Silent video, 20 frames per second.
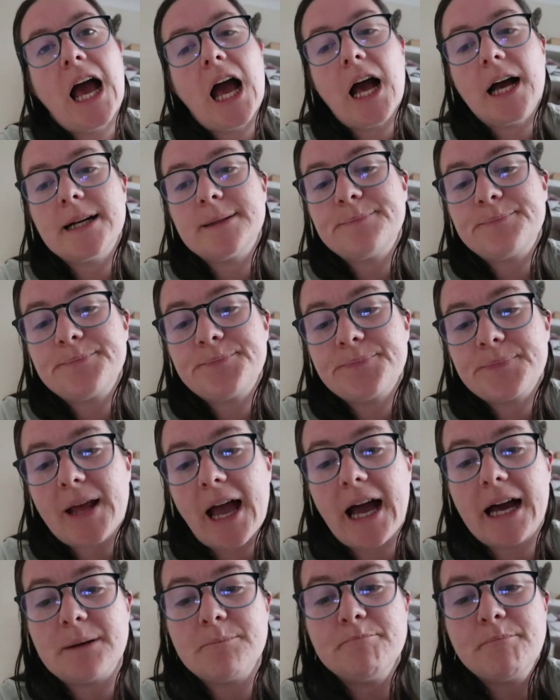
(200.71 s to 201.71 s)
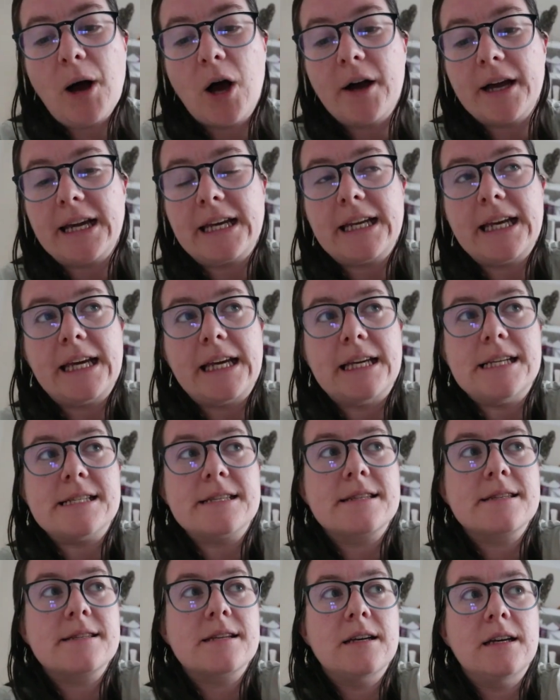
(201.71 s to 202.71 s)
And mine
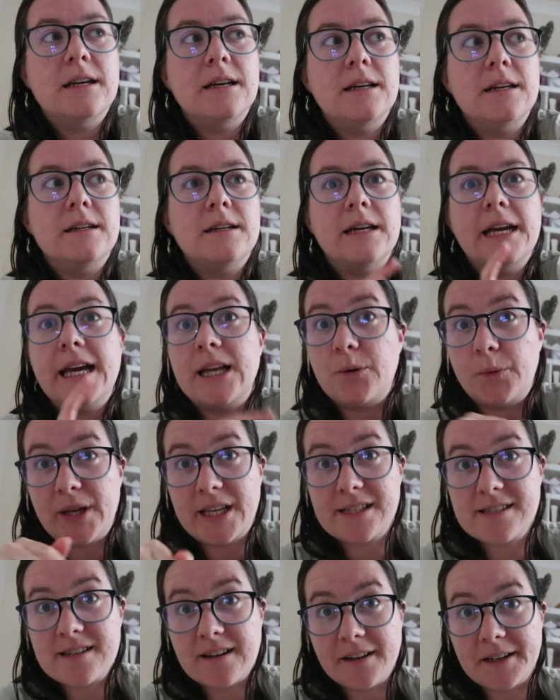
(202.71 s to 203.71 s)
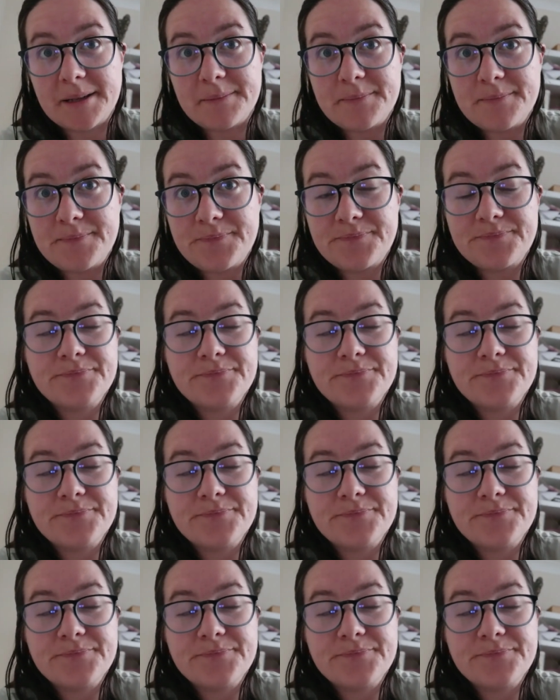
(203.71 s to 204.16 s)
is in a week's time,